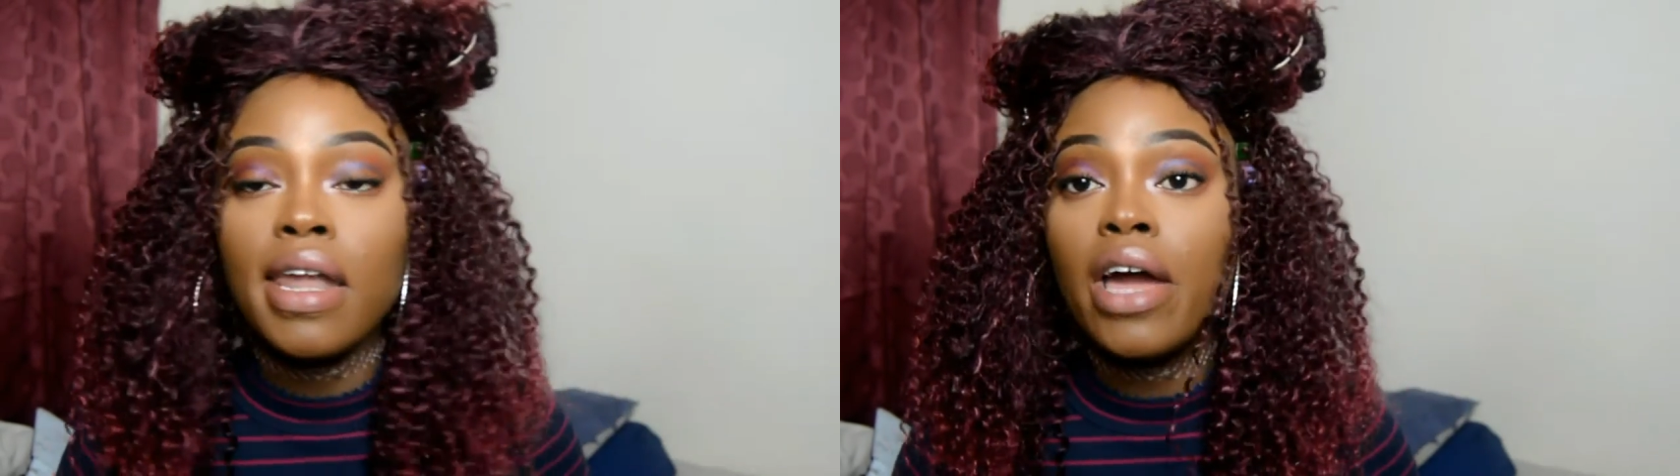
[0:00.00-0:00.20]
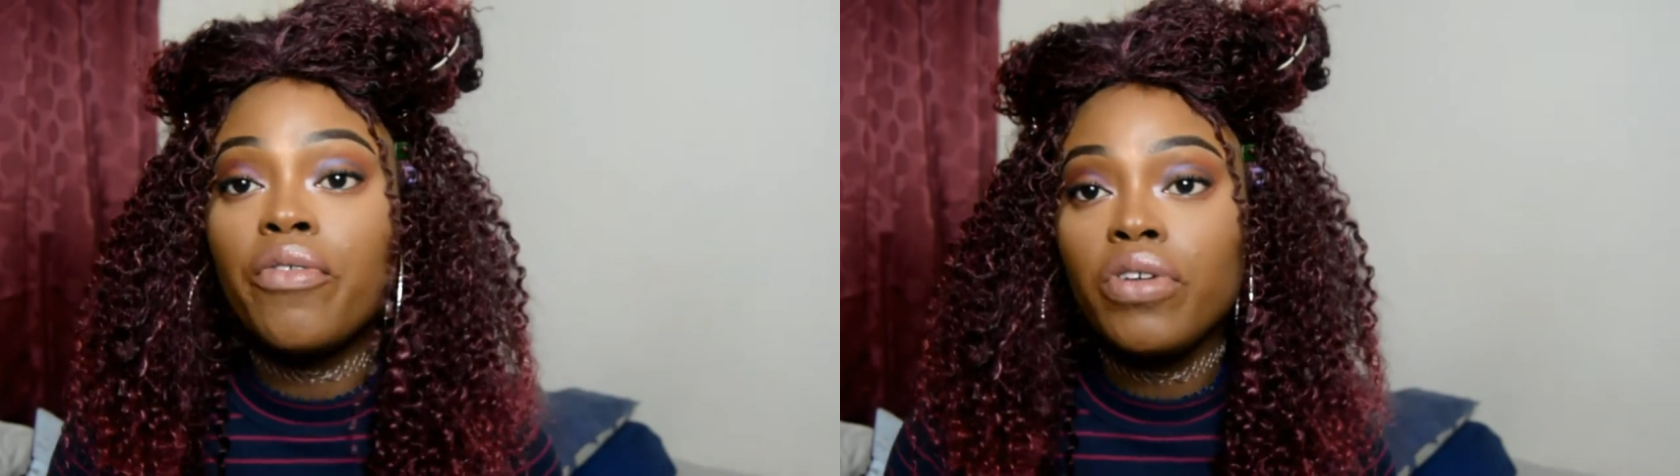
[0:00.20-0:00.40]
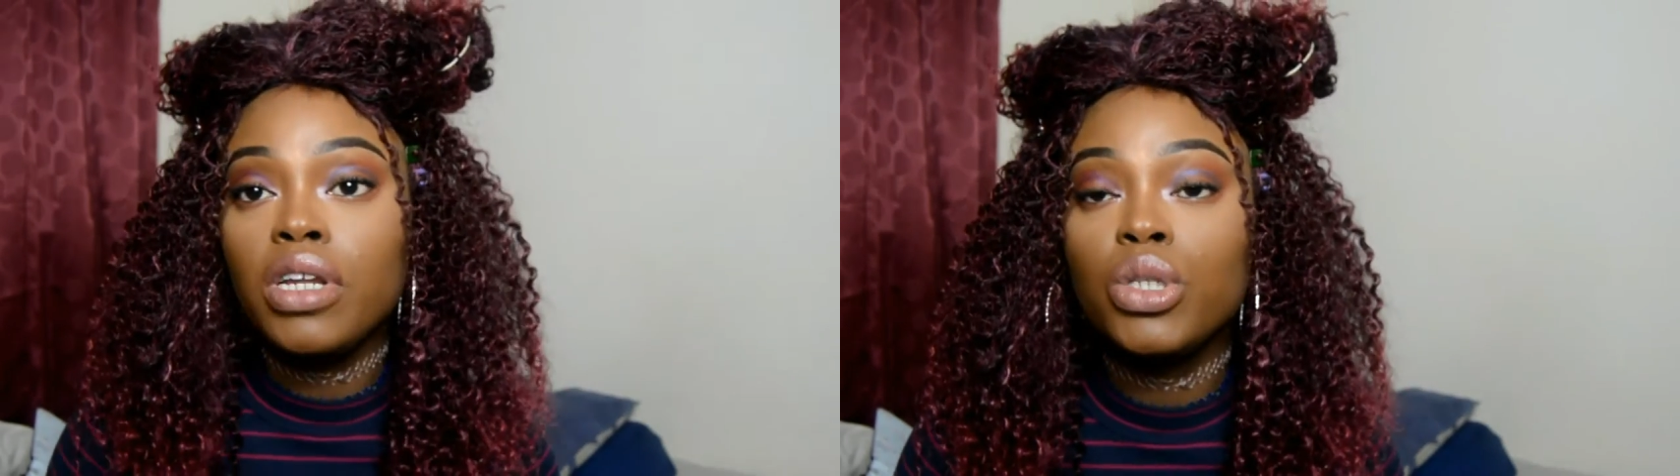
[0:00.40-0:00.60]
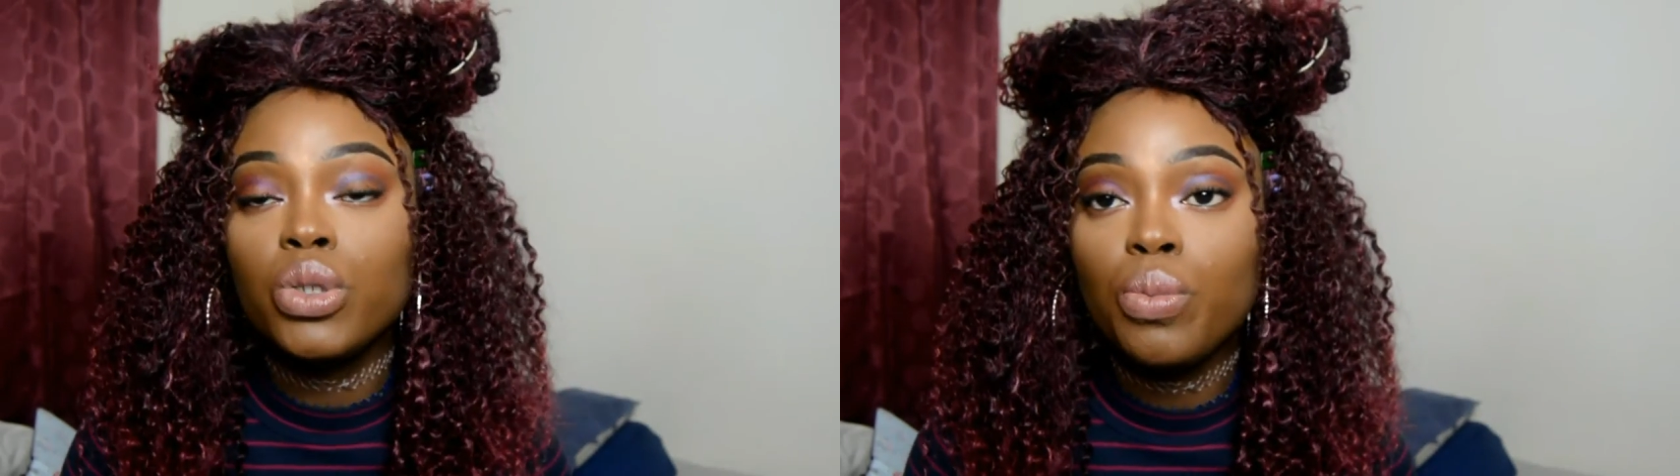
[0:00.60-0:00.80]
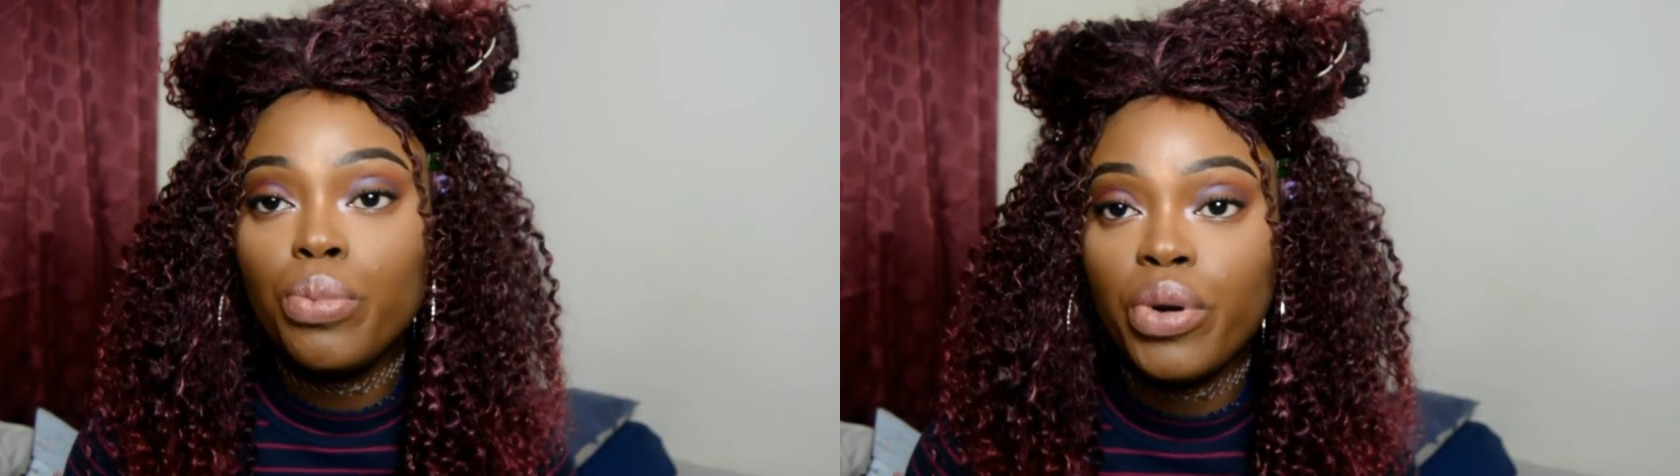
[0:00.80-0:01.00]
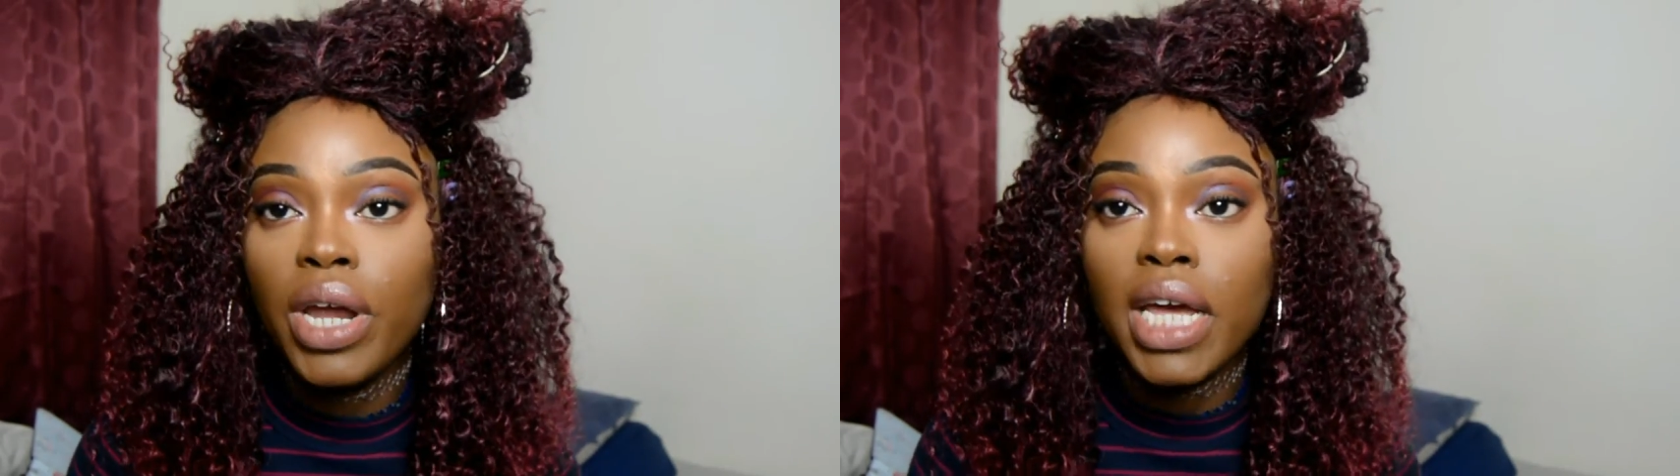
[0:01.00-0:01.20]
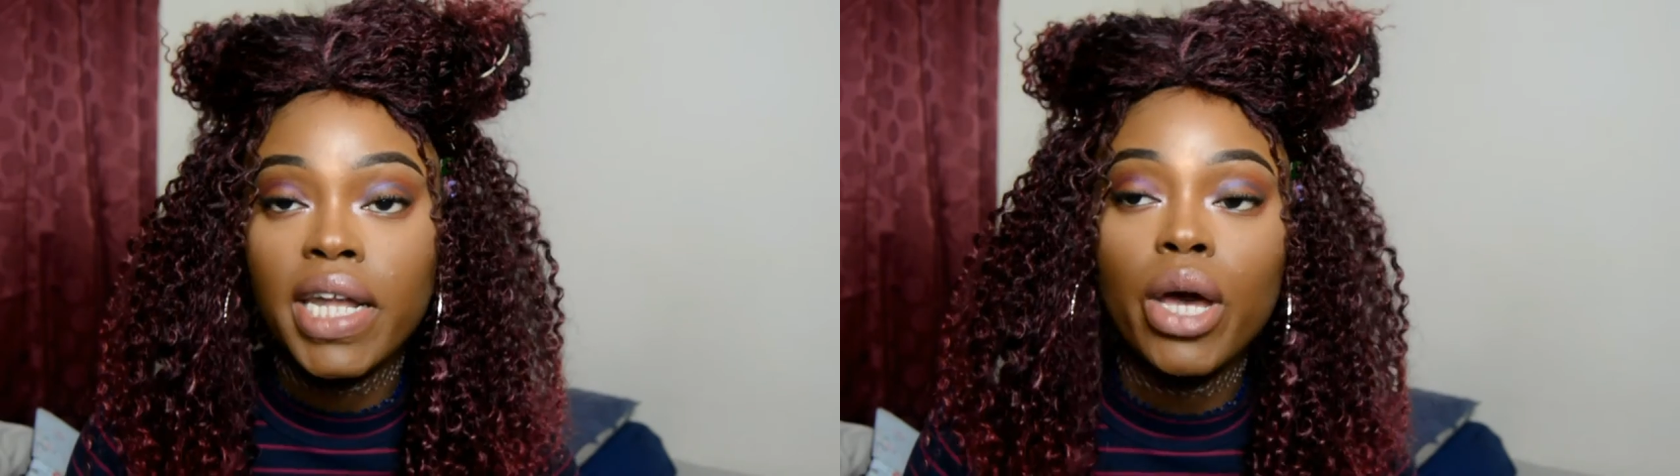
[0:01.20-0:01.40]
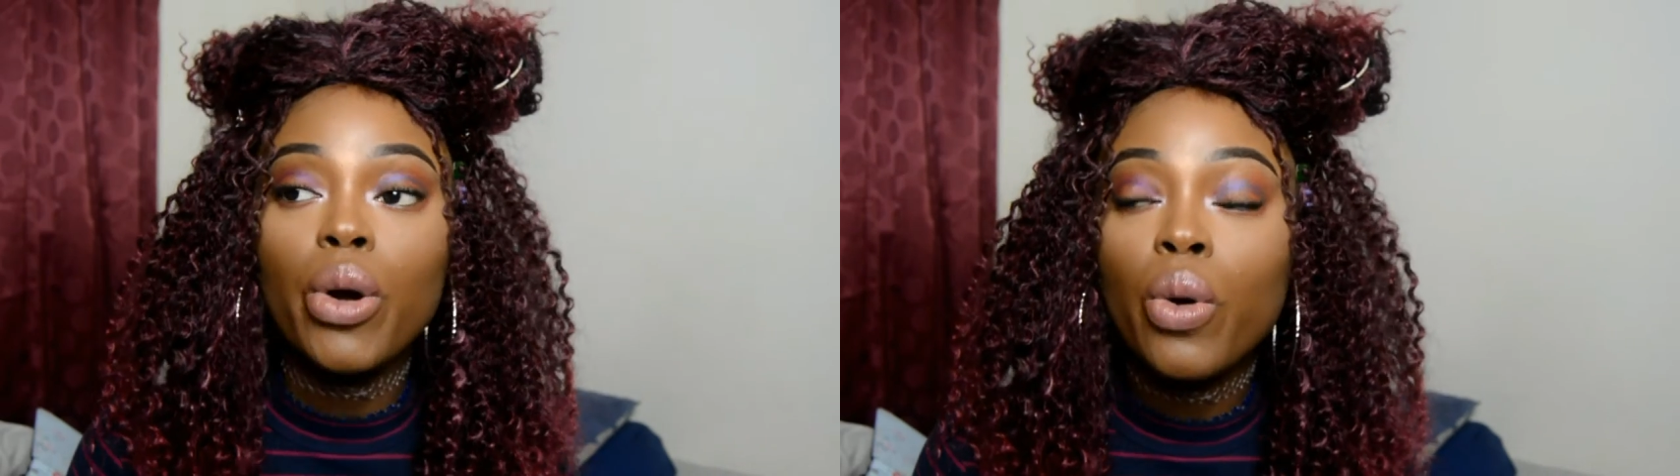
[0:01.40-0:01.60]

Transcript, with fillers: and i really do pray